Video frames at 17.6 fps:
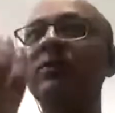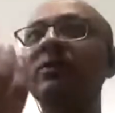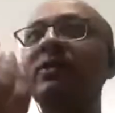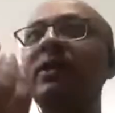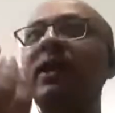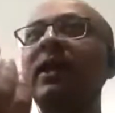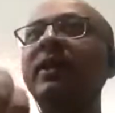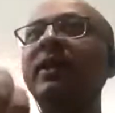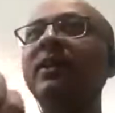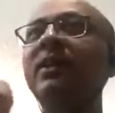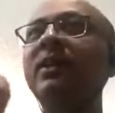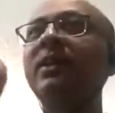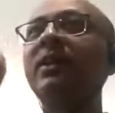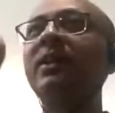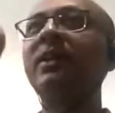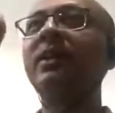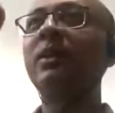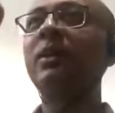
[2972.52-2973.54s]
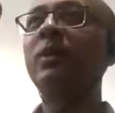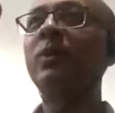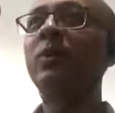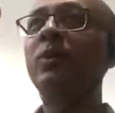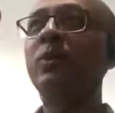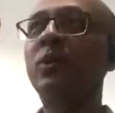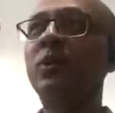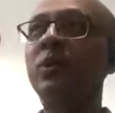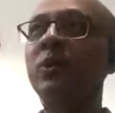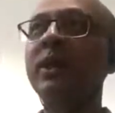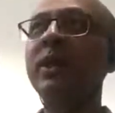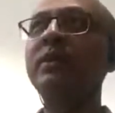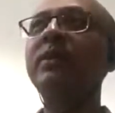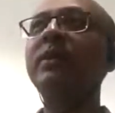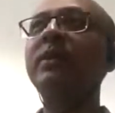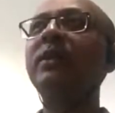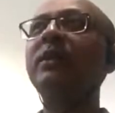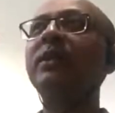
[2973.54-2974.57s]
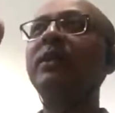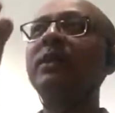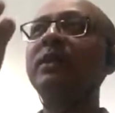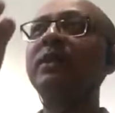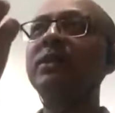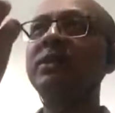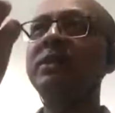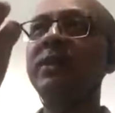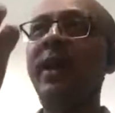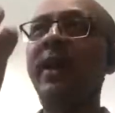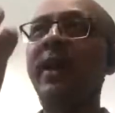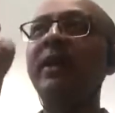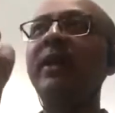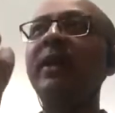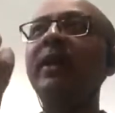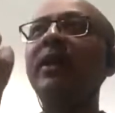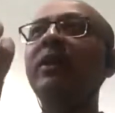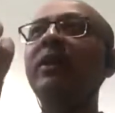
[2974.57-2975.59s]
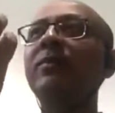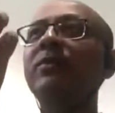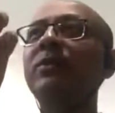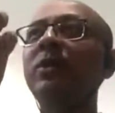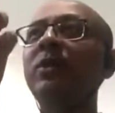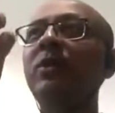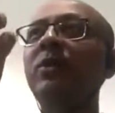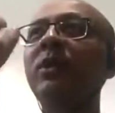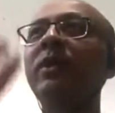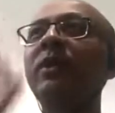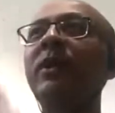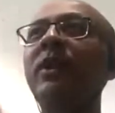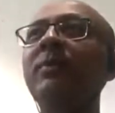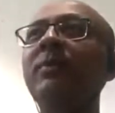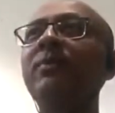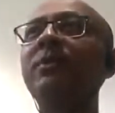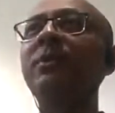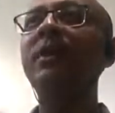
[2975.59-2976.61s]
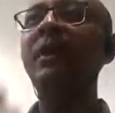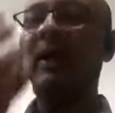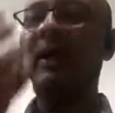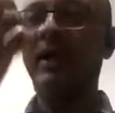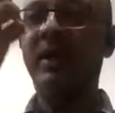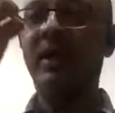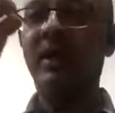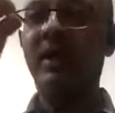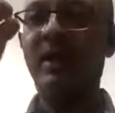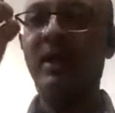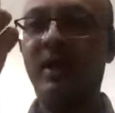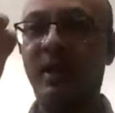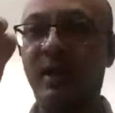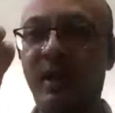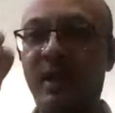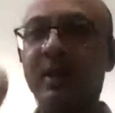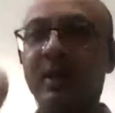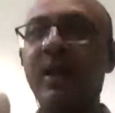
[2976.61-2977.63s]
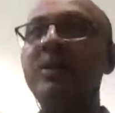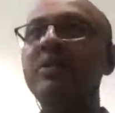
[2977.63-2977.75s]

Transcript: was that together chanting the holy name in